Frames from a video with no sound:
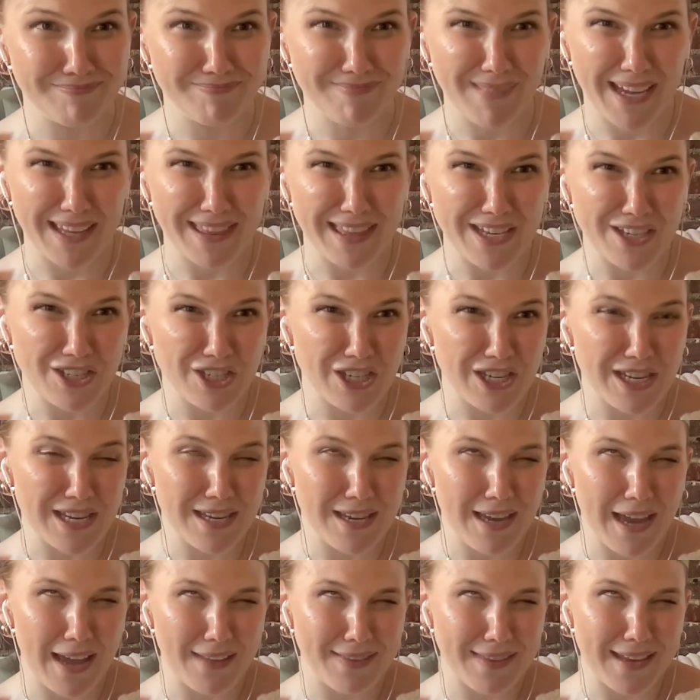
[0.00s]
think
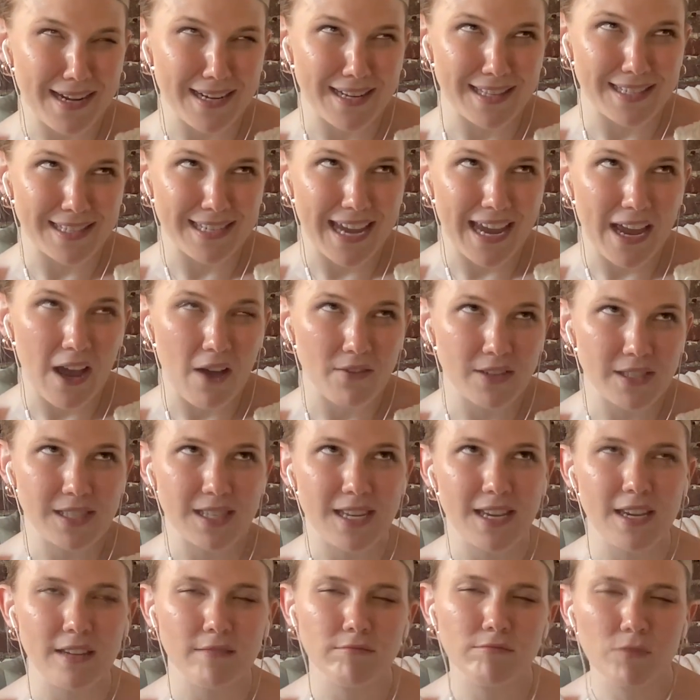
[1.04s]
at the end of the day,
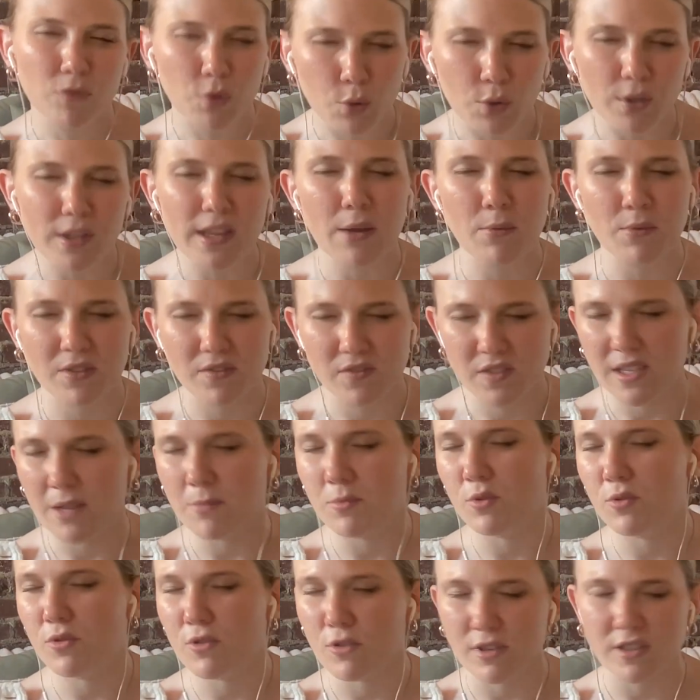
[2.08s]
obviously, Lorelai would have
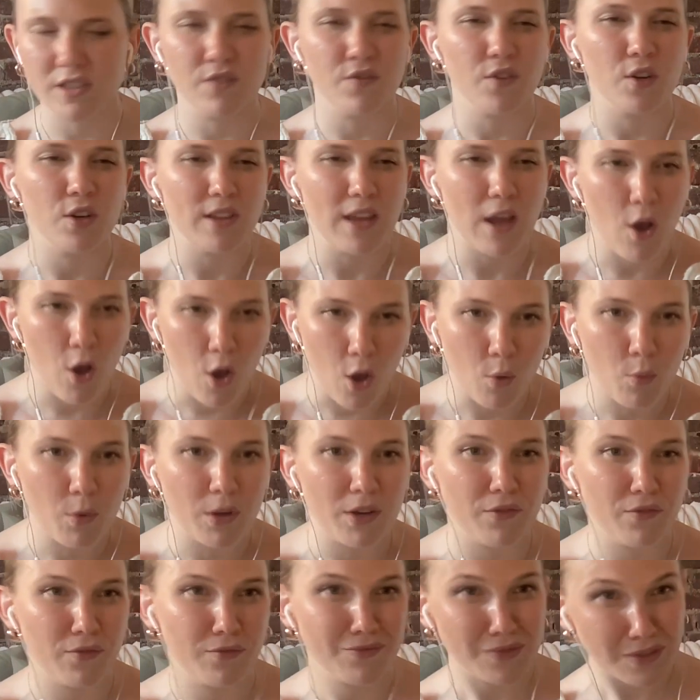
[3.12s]
slept with Christopher. That all would
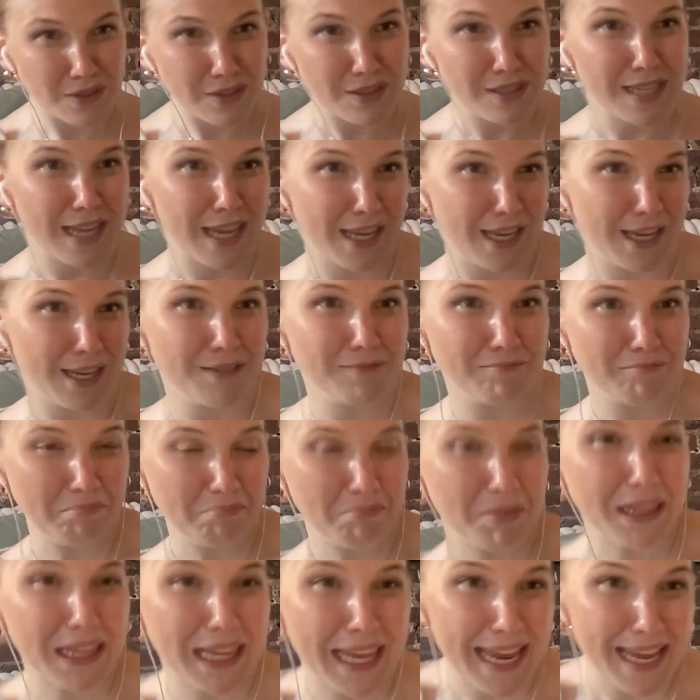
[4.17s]
have taken
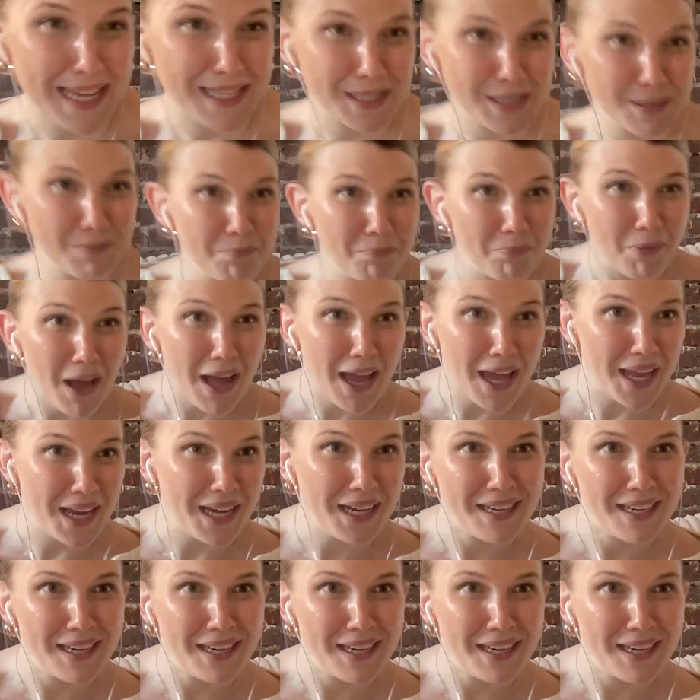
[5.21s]
place, but